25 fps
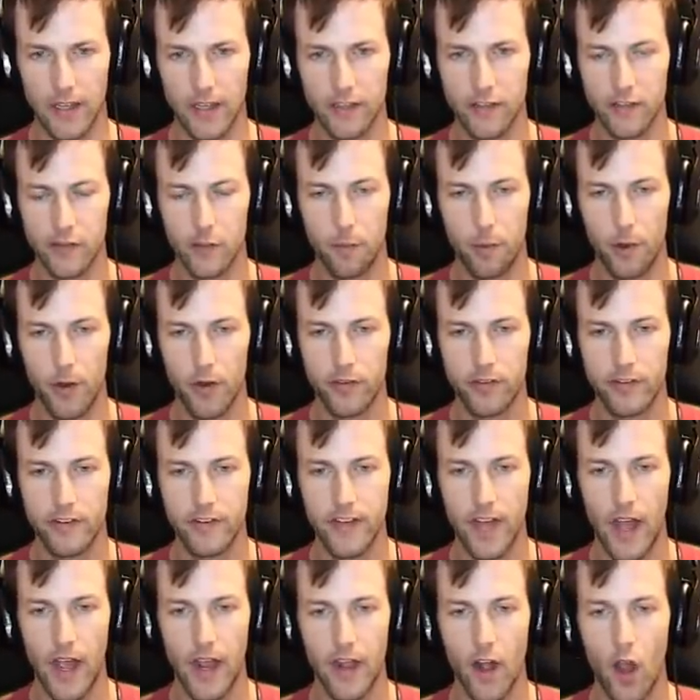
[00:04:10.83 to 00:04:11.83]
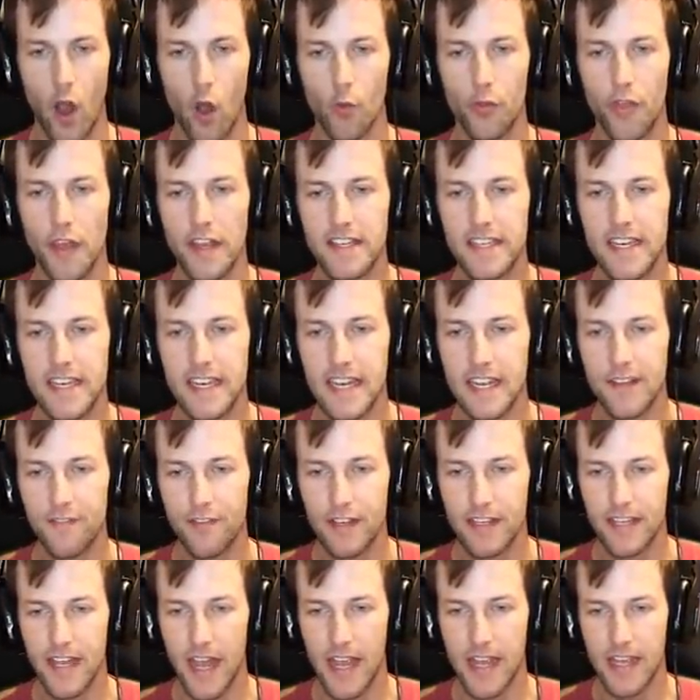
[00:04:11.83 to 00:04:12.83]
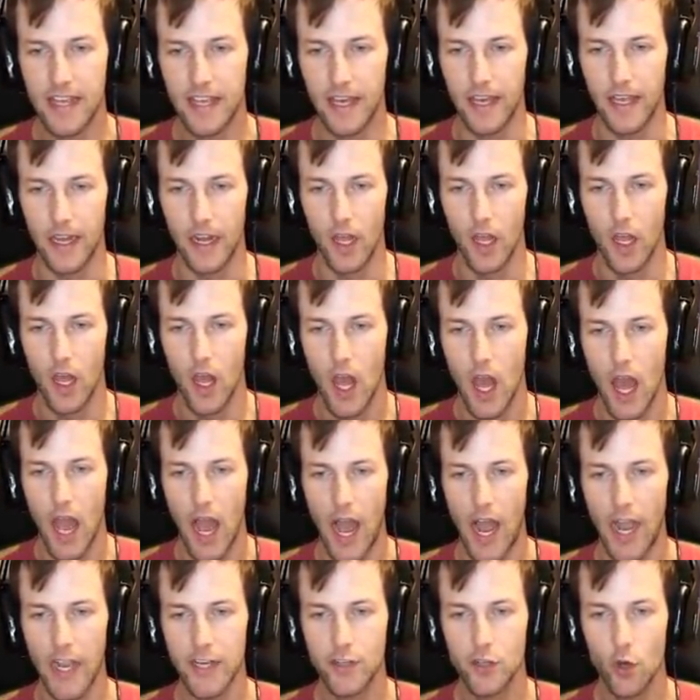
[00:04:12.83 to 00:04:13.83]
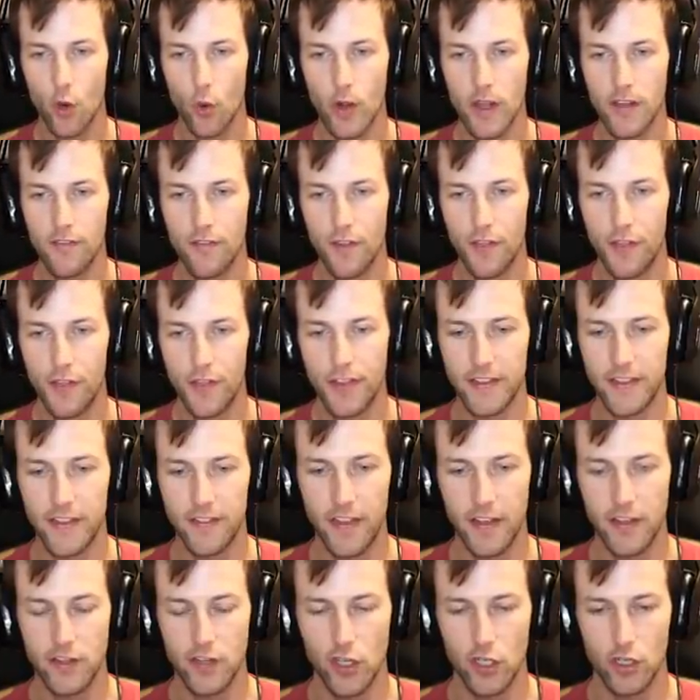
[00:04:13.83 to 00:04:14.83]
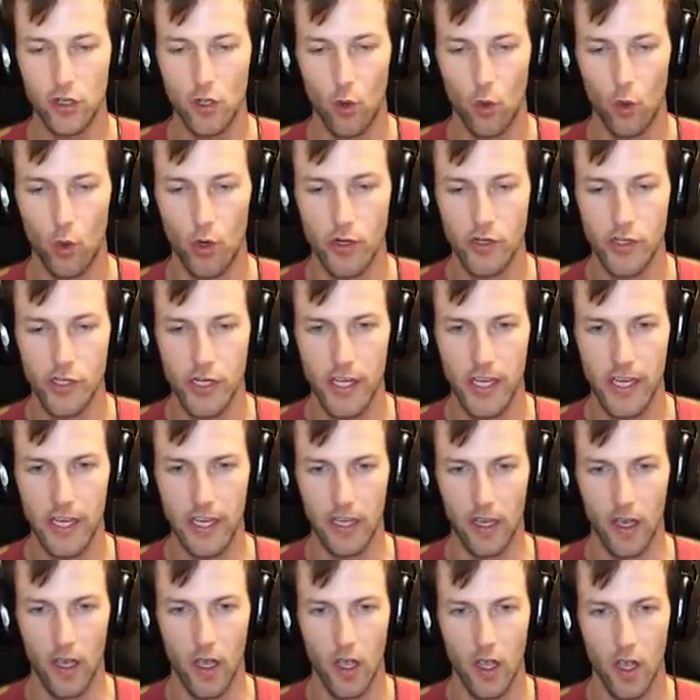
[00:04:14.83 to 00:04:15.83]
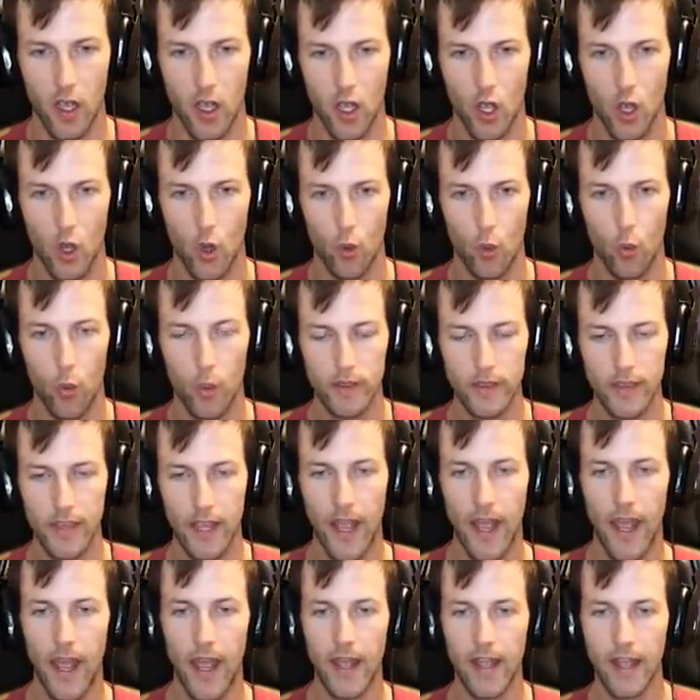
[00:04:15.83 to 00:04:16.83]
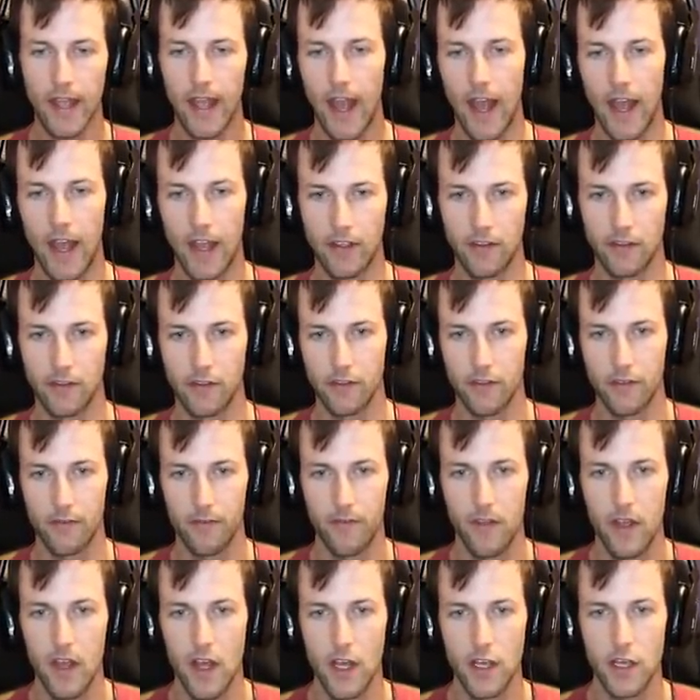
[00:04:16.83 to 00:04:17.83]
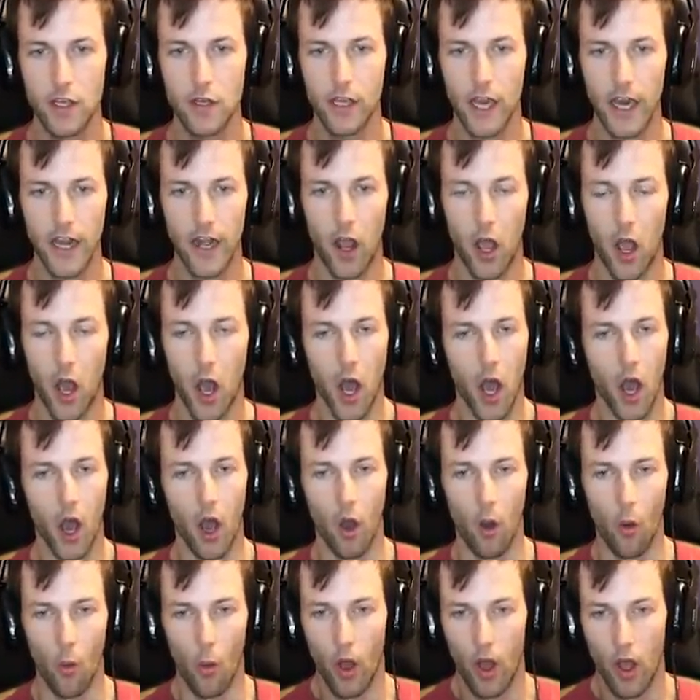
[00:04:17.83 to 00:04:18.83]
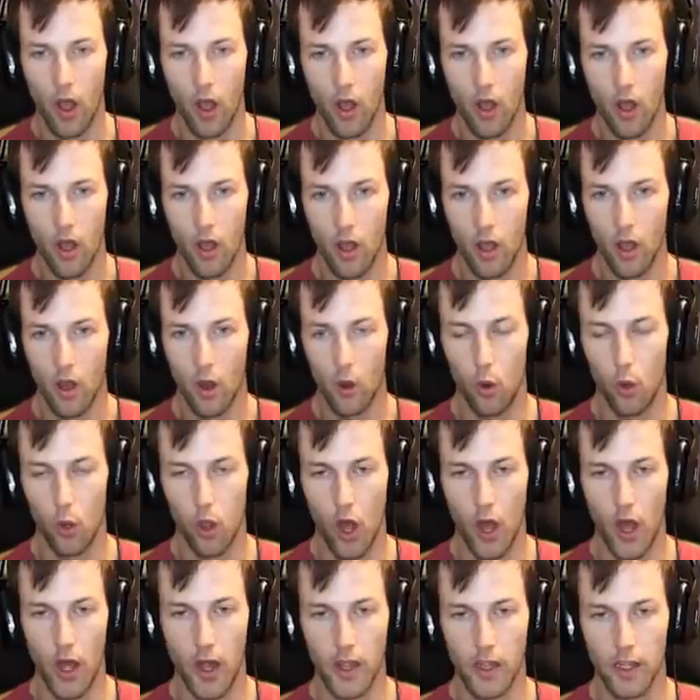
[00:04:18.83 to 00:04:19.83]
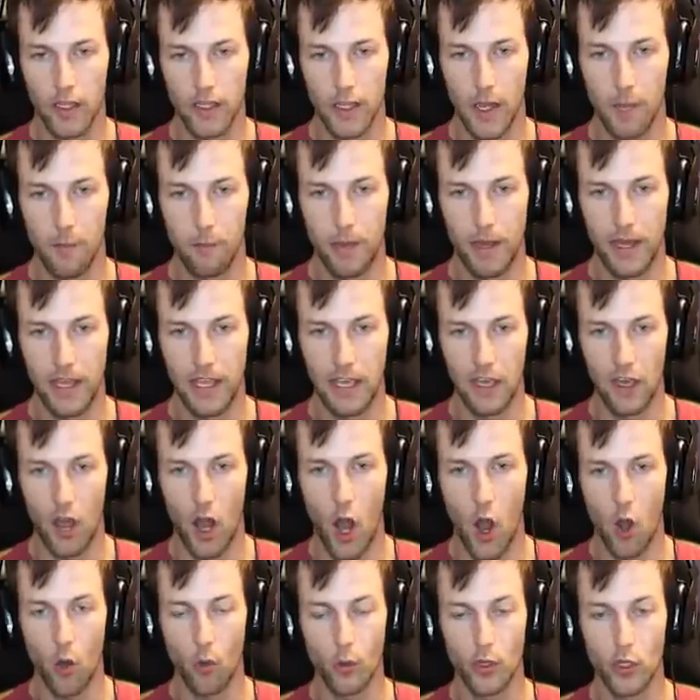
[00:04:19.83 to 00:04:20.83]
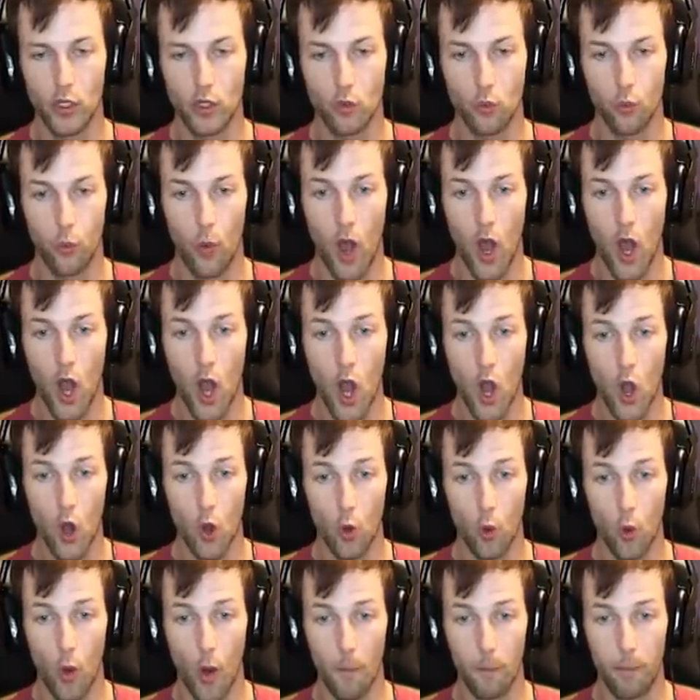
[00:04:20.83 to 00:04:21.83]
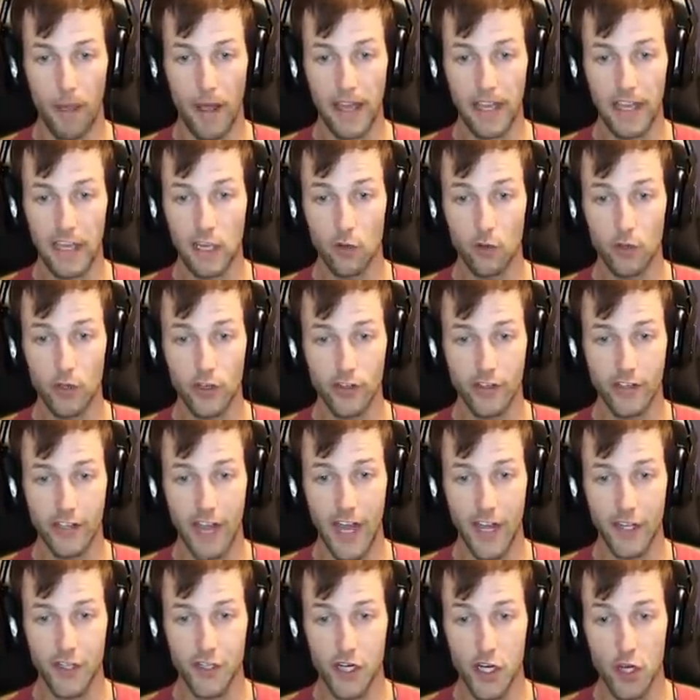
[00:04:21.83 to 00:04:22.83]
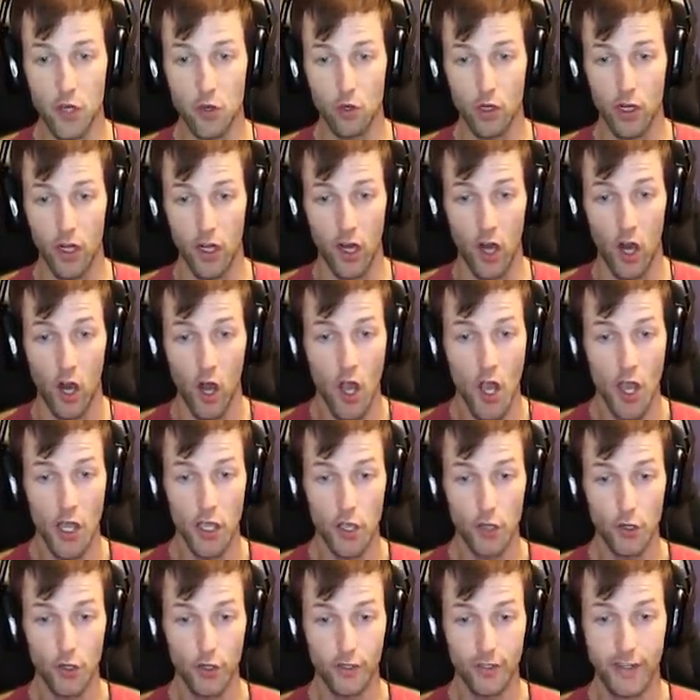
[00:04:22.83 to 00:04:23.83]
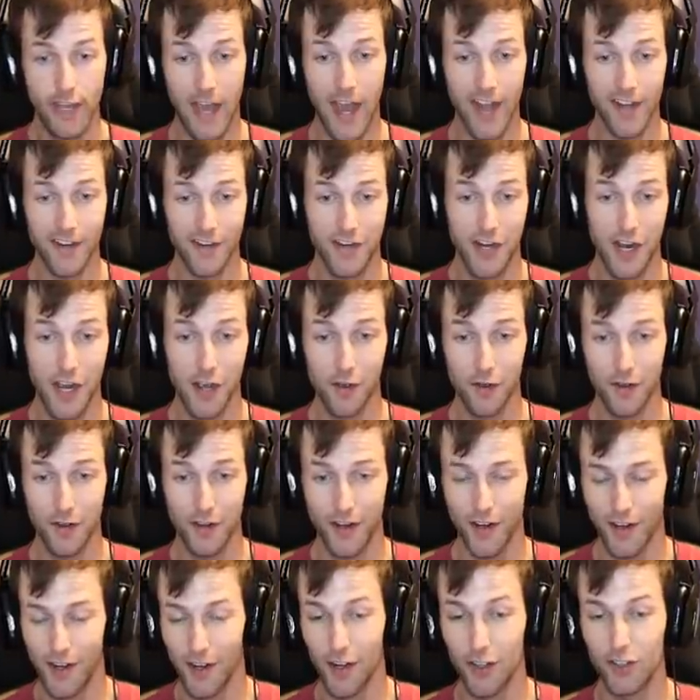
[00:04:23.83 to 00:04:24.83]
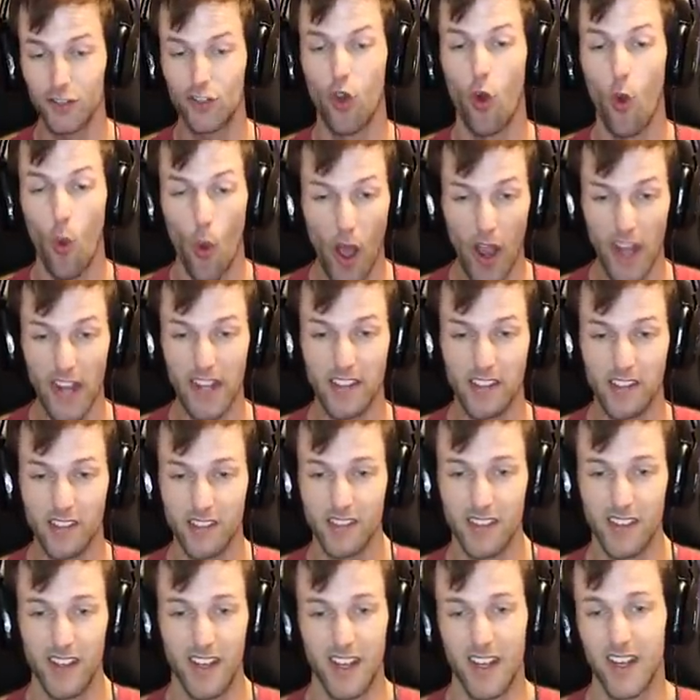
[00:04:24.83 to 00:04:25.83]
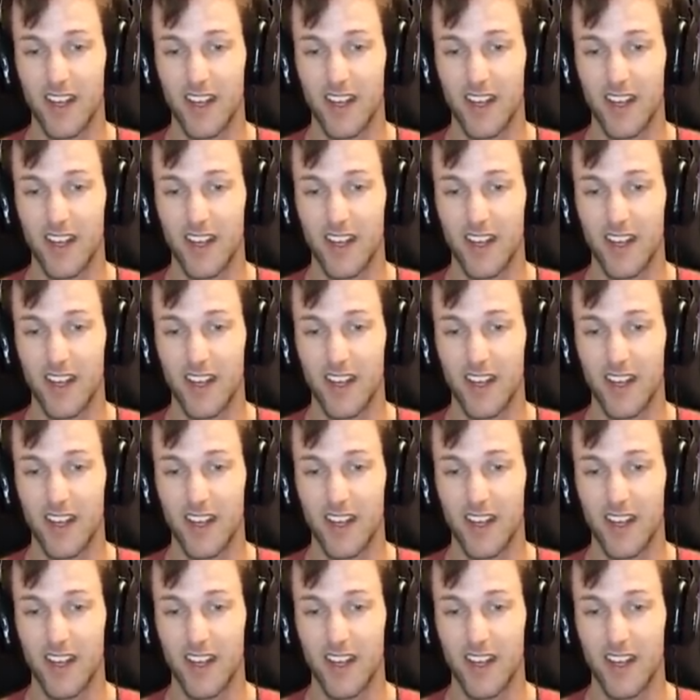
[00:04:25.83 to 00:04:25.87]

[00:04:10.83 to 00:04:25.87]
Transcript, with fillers: Unless the person died. Oh, they didn't even take it. I don't even think that they took the orange key. What the heck, guys? You gotta... Uh-oh. Hold on. Let Piggy... Oh, whoa! Piggy, you just got juked, girl! You just got juked, girl! Twice!